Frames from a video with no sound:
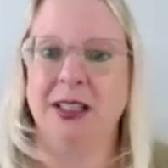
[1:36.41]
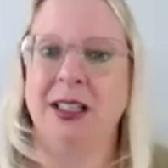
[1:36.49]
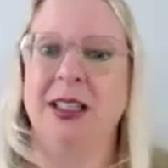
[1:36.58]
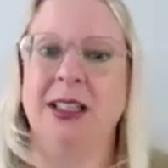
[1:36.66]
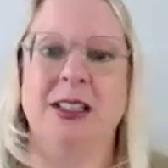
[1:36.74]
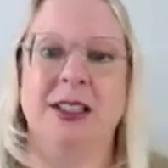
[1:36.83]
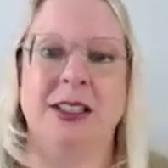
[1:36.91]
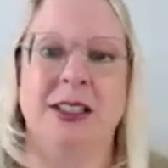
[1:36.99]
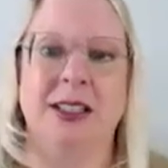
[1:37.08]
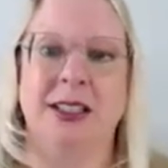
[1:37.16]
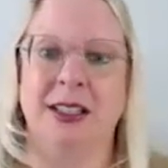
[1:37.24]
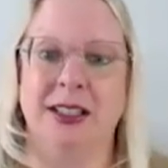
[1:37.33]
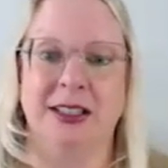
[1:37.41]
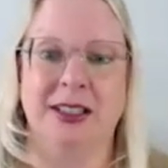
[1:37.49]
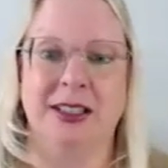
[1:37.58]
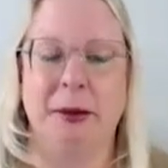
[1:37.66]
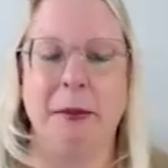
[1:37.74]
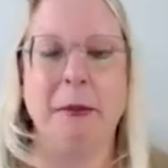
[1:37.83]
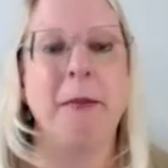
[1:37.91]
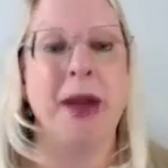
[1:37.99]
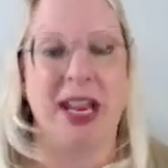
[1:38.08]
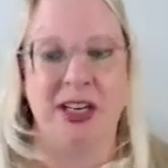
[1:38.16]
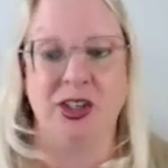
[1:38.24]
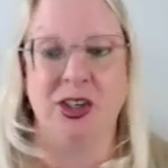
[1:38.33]
it just is
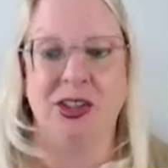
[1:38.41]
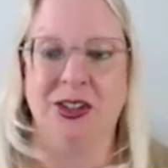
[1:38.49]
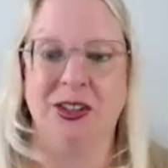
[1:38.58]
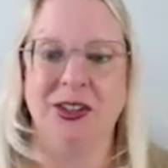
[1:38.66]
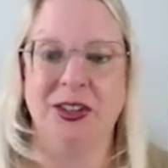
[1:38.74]
magical.